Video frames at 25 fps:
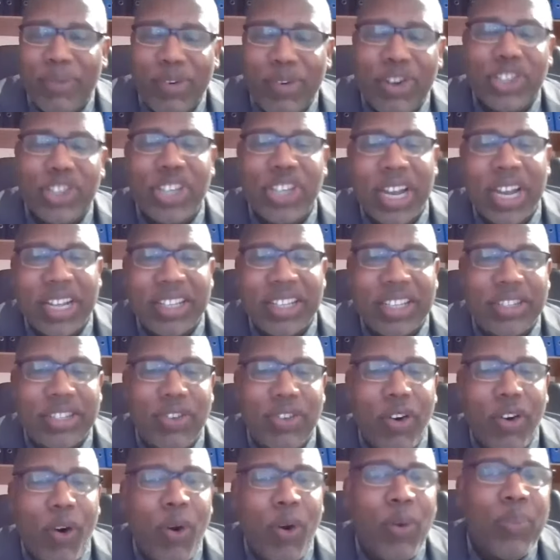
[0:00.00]
Christianity
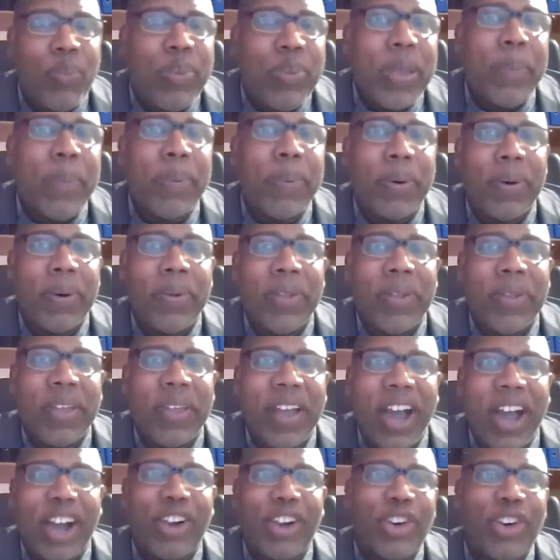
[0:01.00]
is for old people.
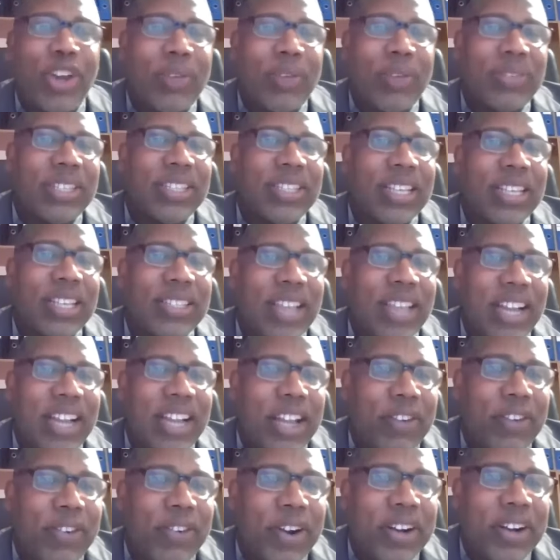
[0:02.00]
I don't know if Sister Sanya
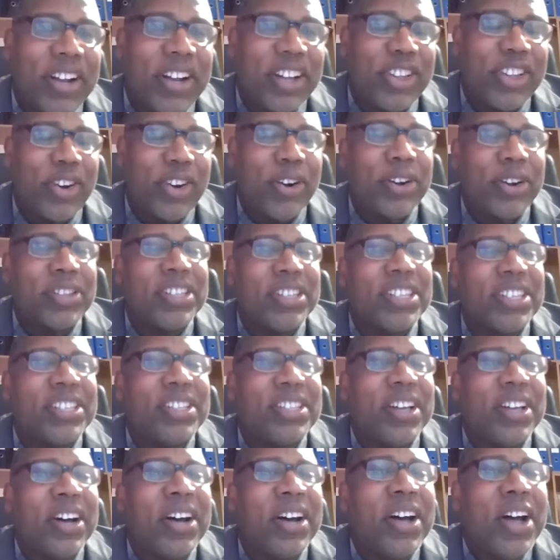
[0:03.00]
have heard that, or
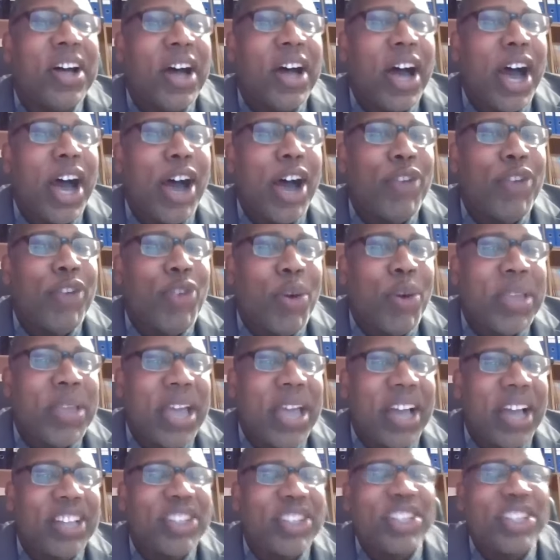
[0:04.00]
Sister
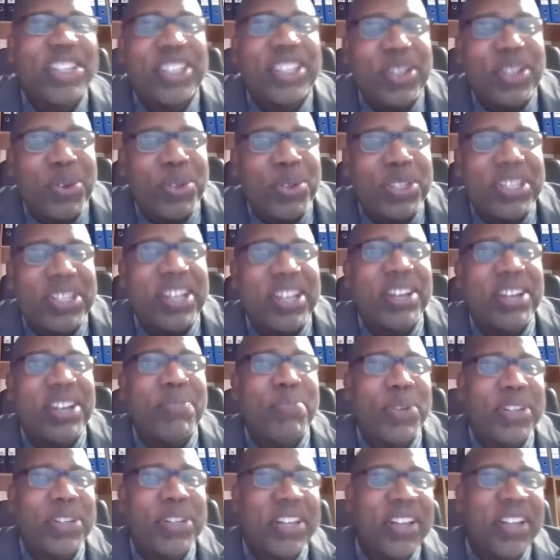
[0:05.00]
Romian. She's still
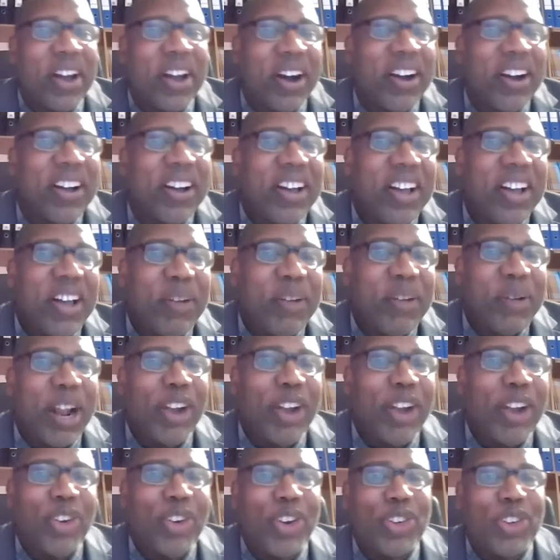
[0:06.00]
pretty young, but I
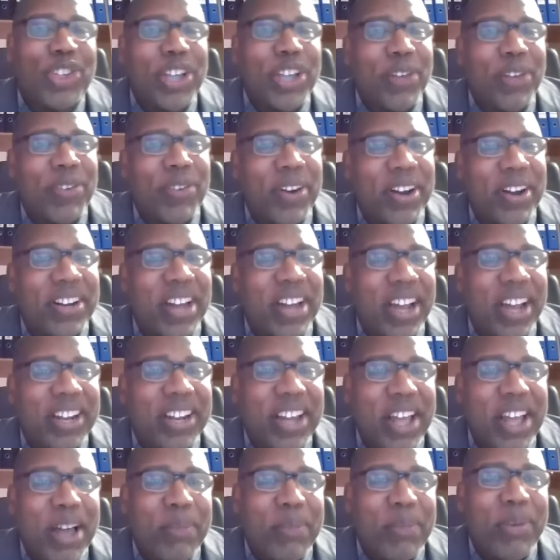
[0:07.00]
don't know if she have heard that.
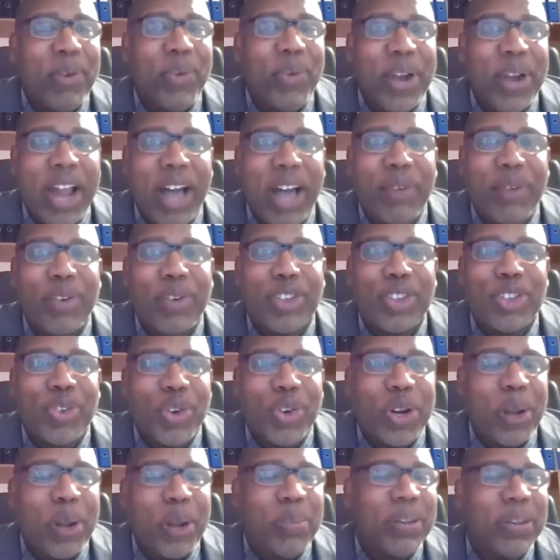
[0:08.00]
But when I was
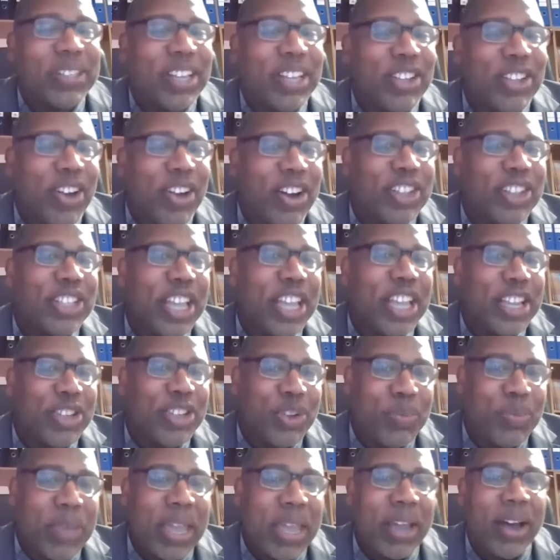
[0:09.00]
growing up as a youngster in
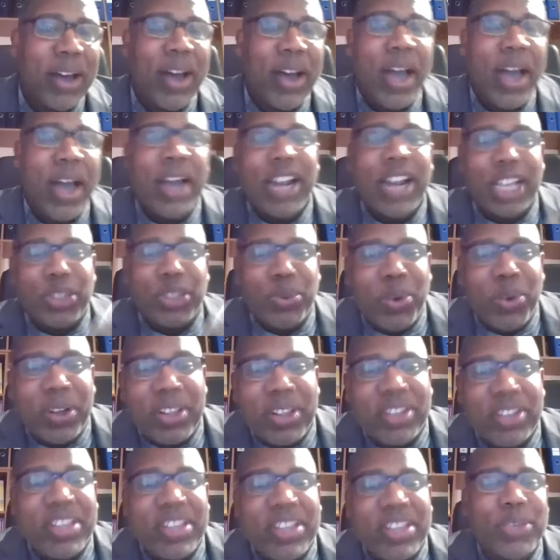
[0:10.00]
Jamaica, that's
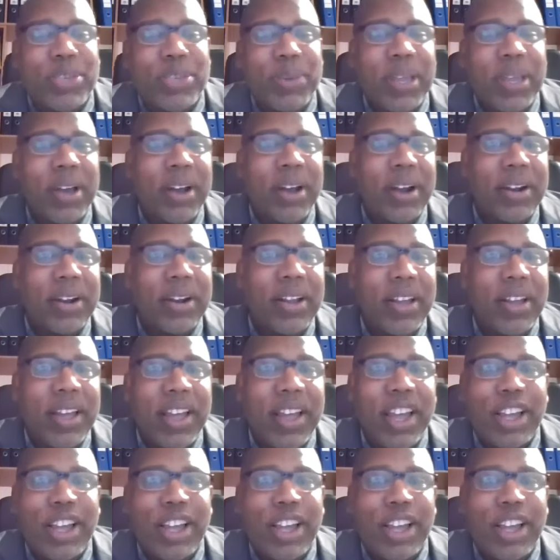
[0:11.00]
one of the things we heard.